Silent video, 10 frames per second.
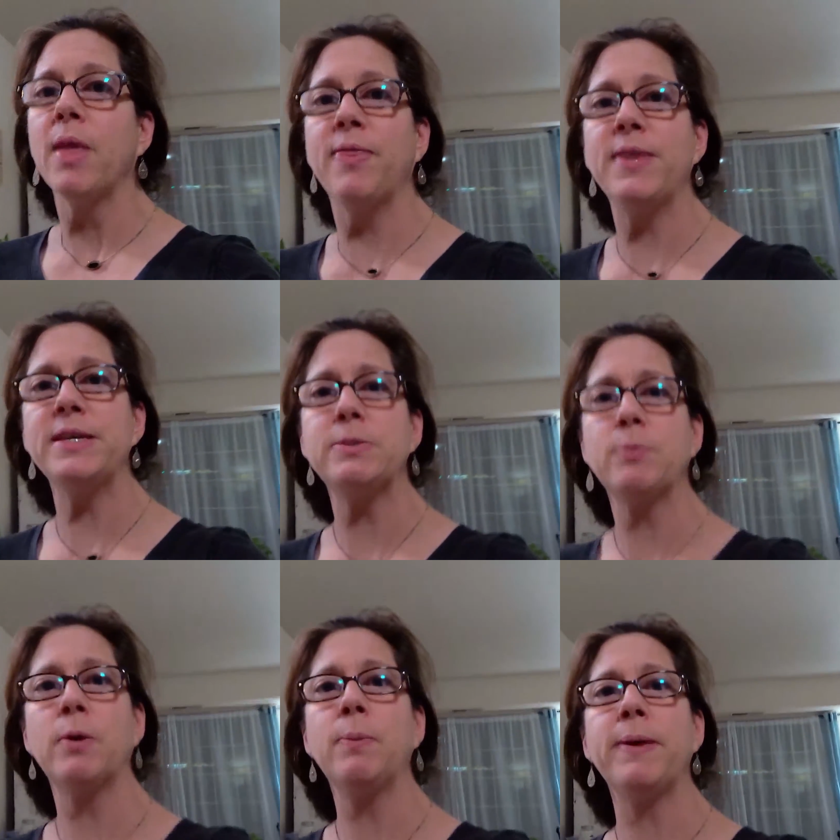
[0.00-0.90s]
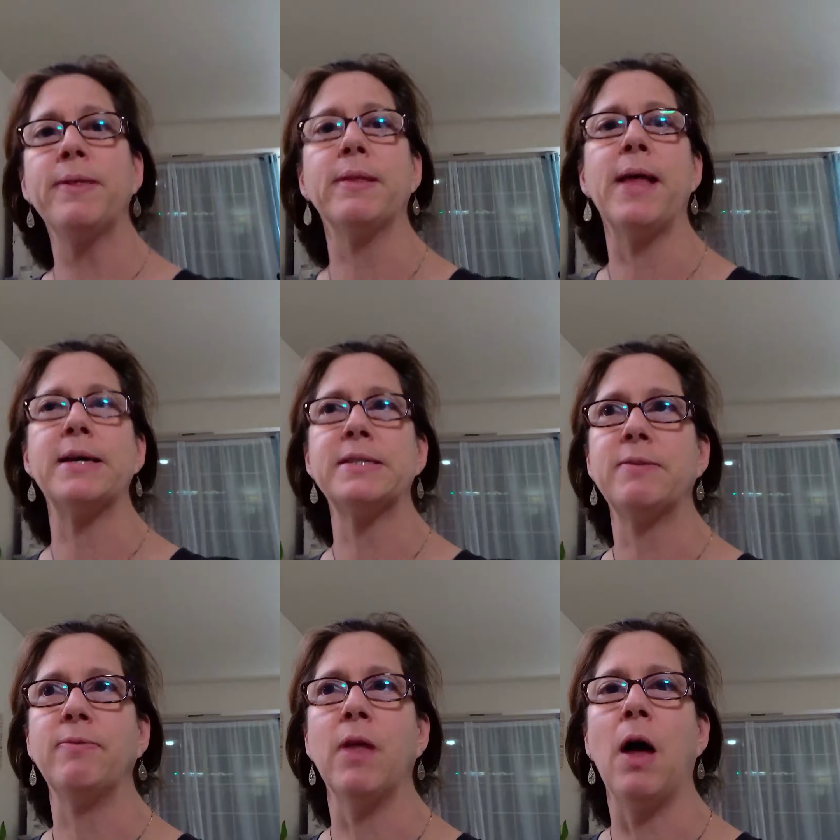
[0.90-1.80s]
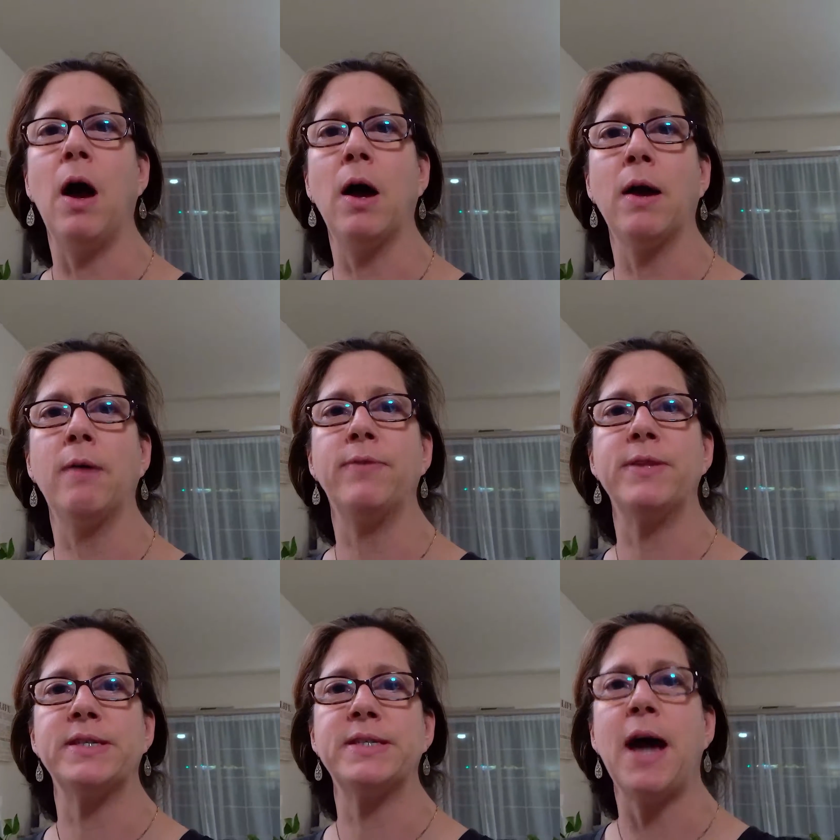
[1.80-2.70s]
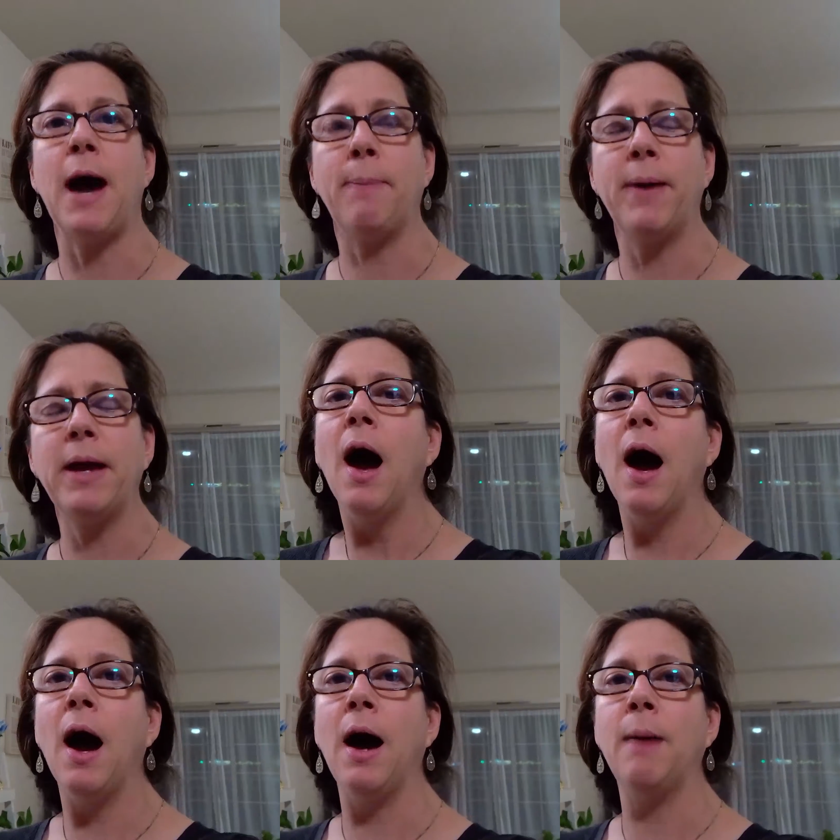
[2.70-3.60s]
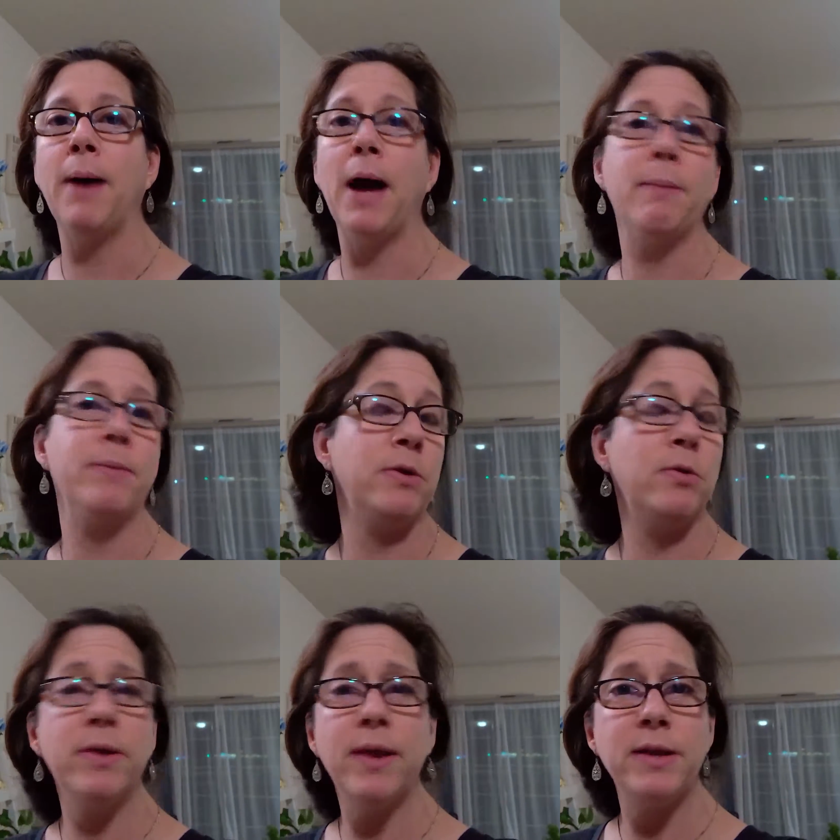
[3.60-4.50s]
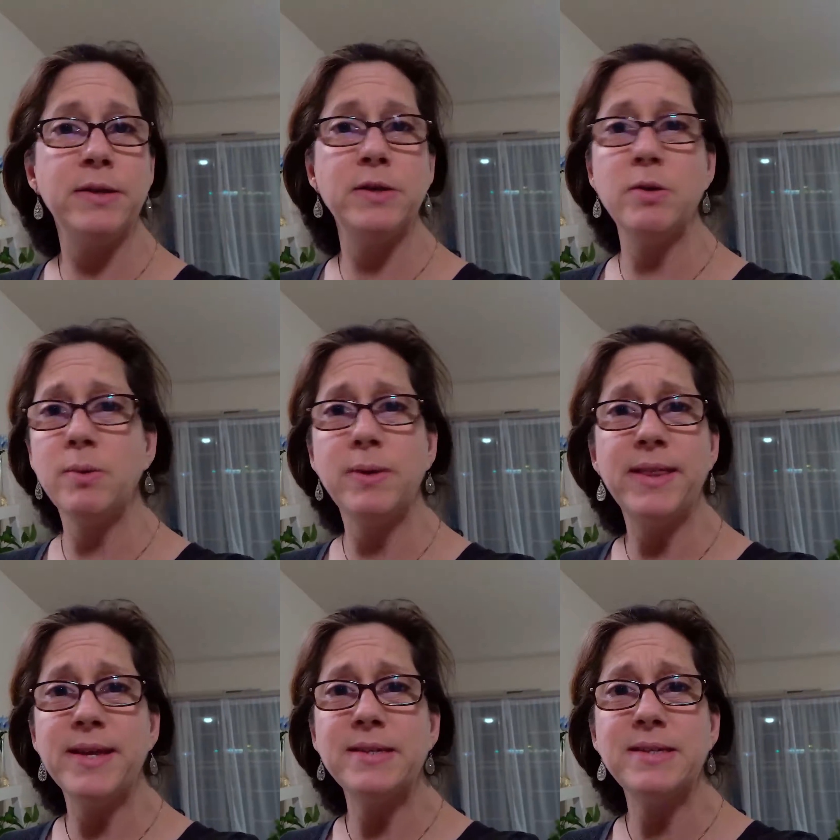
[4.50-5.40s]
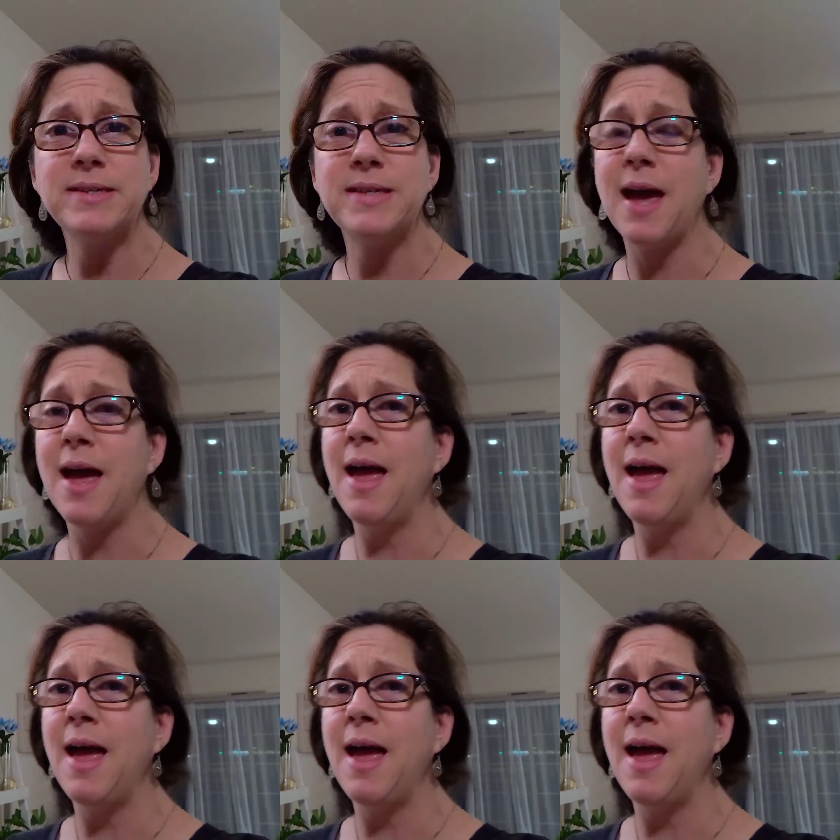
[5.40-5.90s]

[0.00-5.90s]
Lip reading: this will be the last vlog of this topic. I'm new to this.